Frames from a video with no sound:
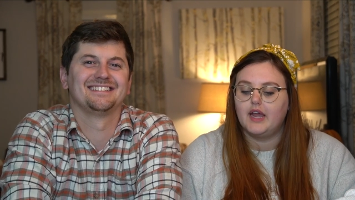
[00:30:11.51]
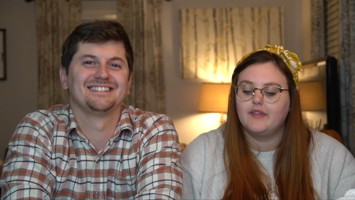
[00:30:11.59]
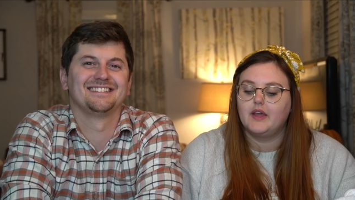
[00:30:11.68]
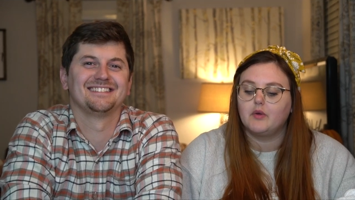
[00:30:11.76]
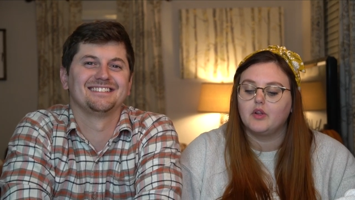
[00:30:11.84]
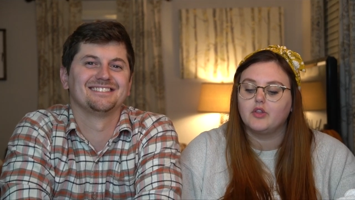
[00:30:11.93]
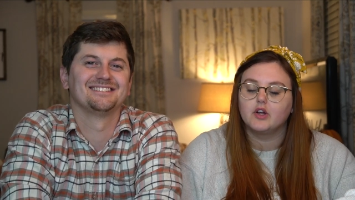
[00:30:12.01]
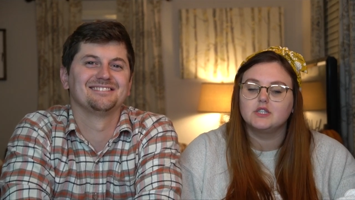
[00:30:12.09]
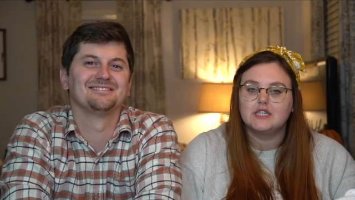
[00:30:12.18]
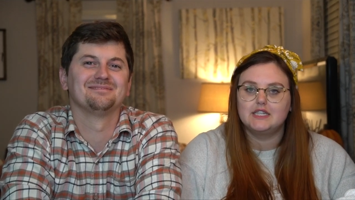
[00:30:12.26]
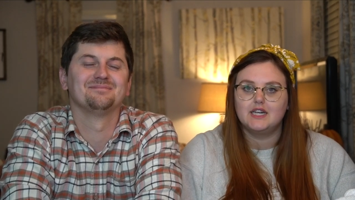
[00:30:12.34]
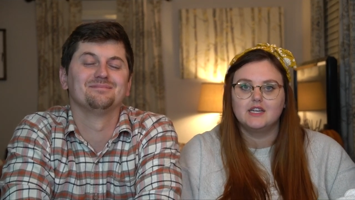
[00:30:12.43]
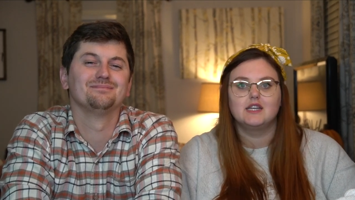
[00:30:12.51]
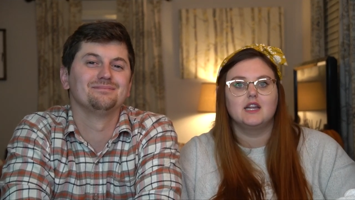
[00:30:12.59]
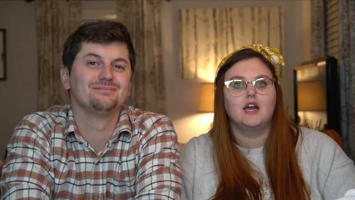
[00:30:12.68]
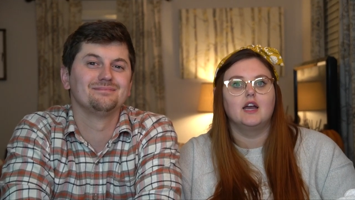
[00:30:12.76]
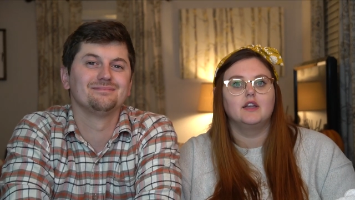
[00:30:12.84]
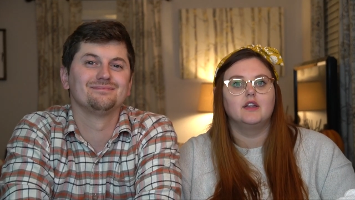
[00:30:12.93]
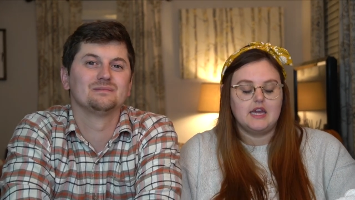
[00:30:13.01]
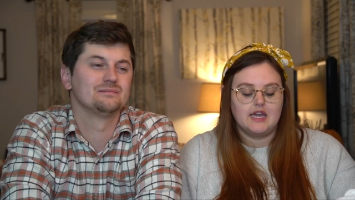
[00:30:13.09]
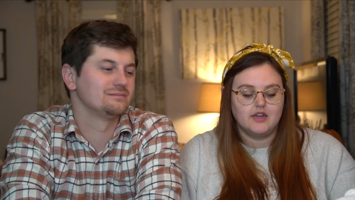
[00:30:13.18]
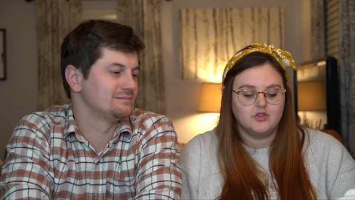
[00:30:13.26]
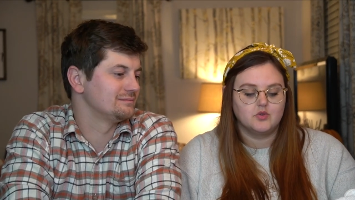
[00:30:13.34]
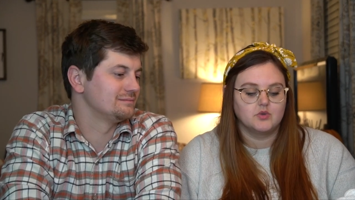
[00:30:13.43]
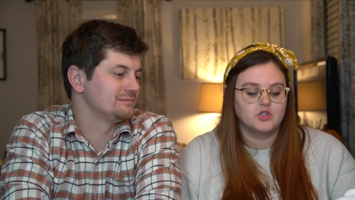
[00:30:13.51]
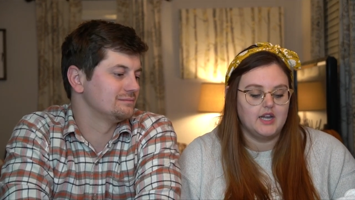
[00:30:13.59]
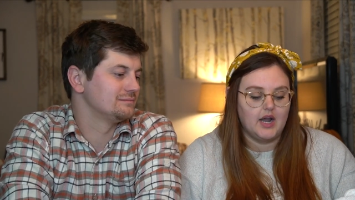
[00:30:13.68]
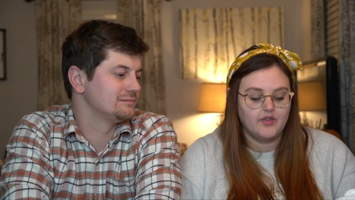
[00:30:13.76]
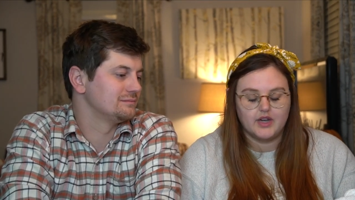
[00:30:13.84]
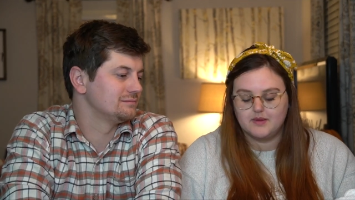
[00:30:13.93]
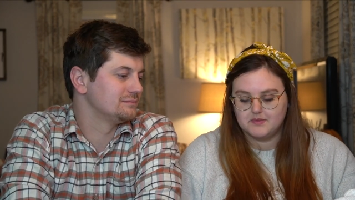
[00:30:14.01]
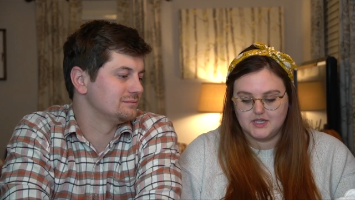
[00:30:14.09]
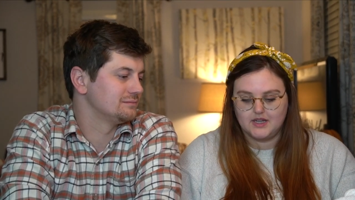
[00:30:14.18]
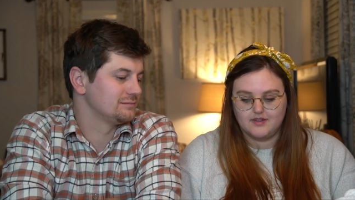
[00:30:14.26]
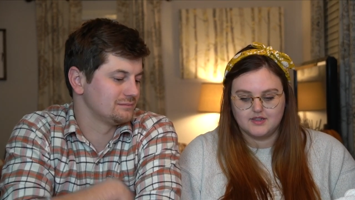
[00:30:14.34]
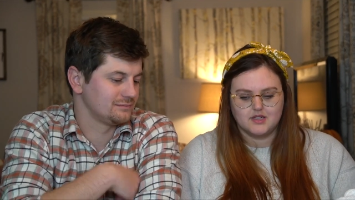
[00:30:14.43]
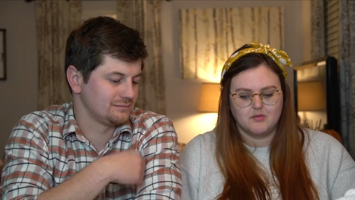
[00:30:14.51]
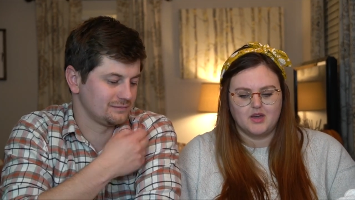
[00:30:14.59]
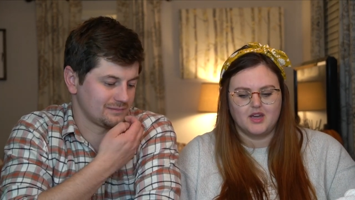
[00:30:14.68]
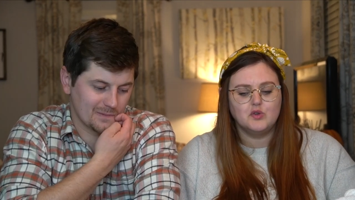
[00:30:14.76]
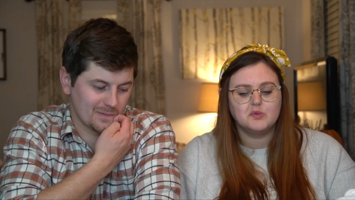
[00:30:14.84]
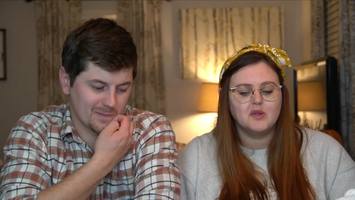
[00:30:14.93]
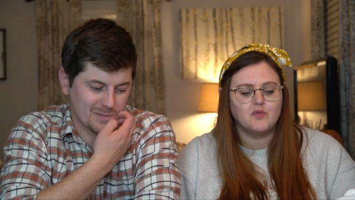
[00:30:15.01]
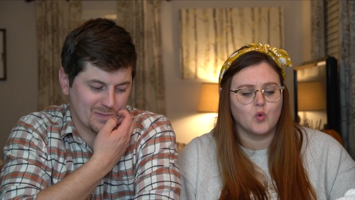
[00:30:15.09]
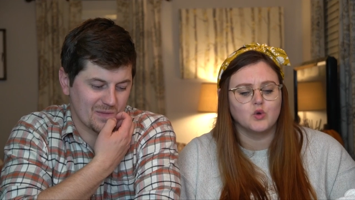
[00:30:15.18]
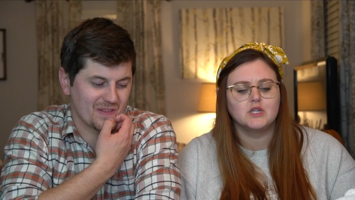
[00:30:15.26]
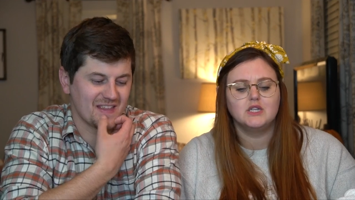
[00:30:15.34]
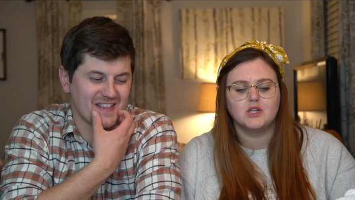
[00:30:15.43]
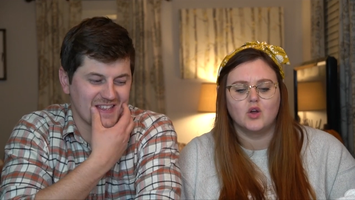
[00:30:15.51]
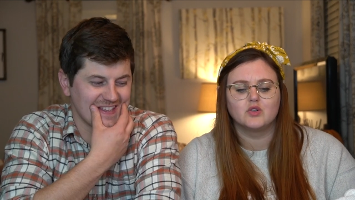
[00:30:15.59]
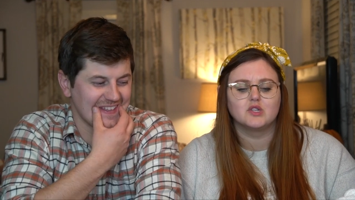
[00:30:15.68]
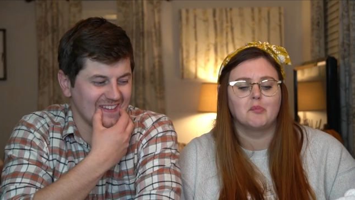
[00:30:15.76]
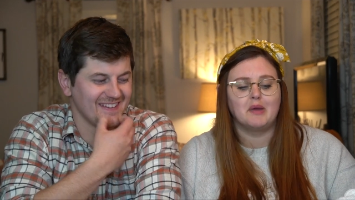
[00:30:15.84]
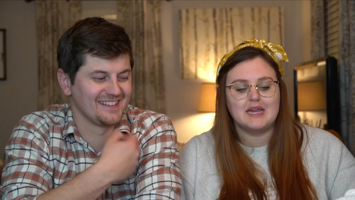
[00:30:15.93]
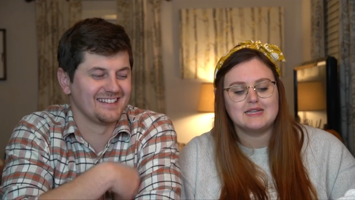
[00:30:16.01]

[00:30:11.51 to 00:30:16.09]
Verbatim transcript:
Speaker 1: And they were $13.99 each, which now that I'm seeing this, I'm like, you spent $14 a